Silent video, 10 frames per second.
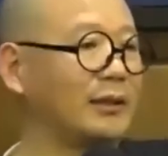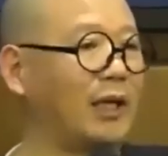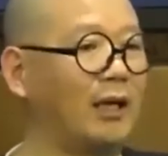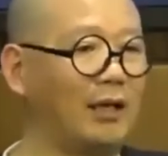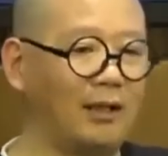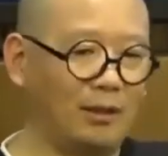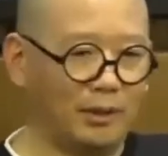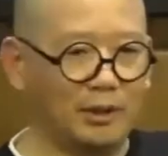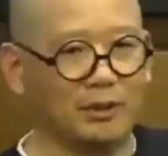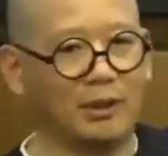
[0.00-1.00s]
and then
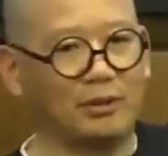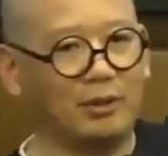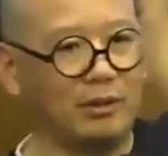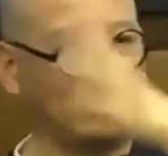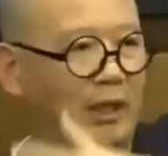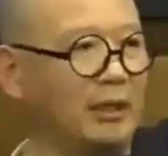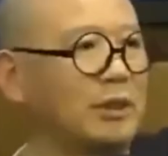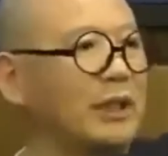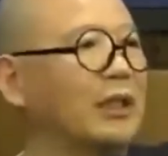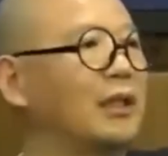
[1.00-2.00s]
down
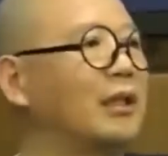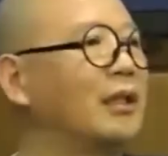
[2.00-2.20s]
to the